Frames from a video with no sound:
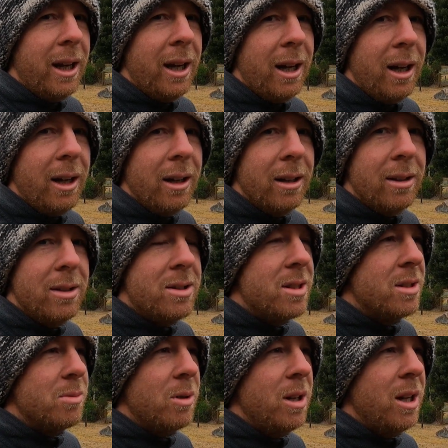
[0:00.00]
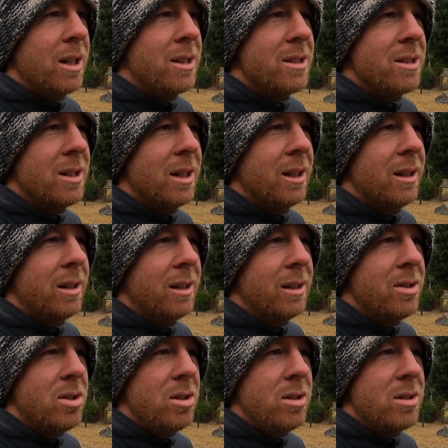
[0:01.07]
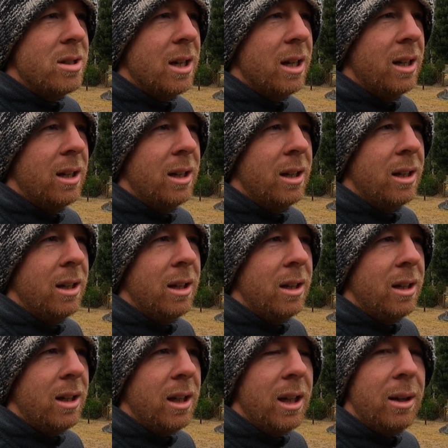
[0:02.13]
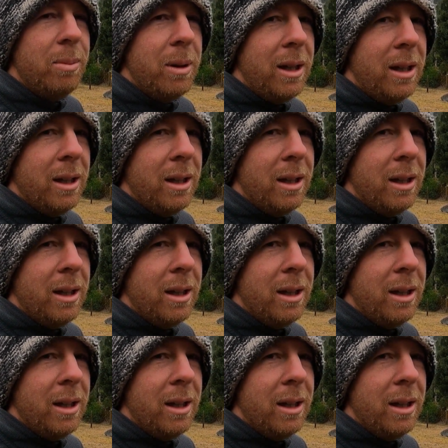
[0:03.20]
that's the 20th, isn't it? Tuesday. Happy...